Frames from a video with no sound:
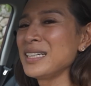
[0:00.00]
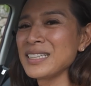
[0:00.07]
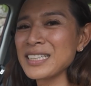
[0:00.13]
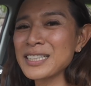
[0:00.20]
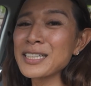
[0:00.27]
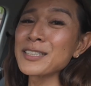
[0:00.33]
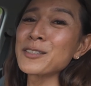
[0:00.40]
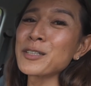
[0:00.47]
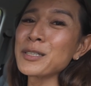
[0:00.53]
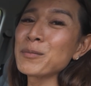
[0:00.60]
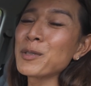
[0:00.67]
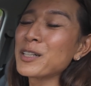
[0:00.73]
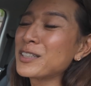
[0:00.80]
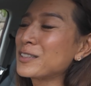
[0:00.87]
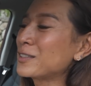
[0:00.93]
The touchscreen
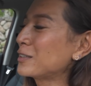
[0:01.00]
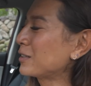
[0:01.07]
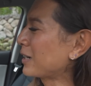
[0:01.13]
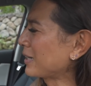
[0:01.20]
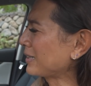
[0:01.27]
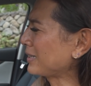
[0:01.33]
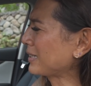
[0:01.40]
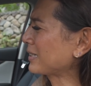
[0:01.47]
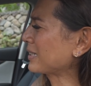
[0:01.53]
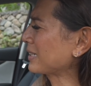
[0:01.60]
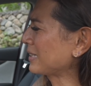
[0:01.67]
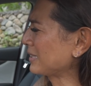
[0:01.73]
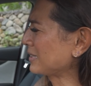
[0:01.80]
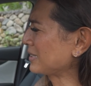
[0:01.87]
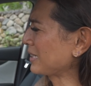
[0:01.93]
monitor, I think,
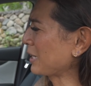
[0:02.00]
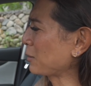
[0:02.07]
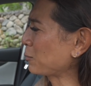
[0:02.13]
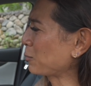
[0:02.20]
is a